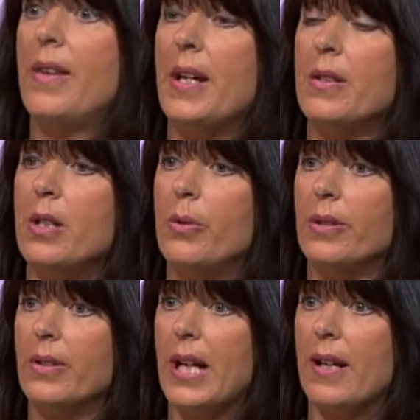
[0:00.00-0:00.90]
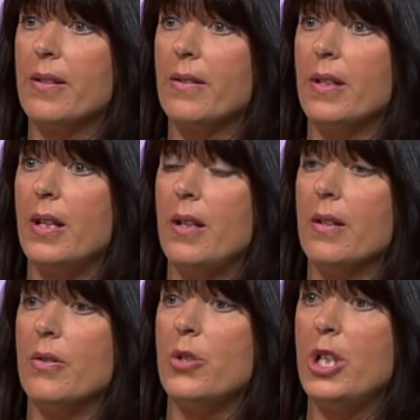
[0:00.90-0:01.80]
then you can get the
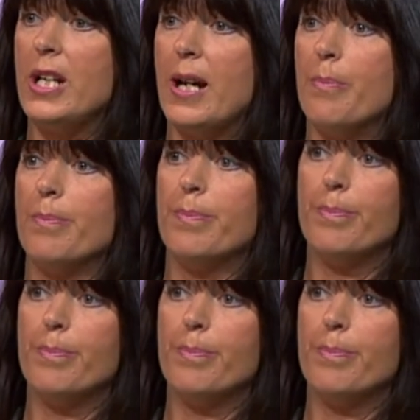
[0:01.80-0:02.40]
G M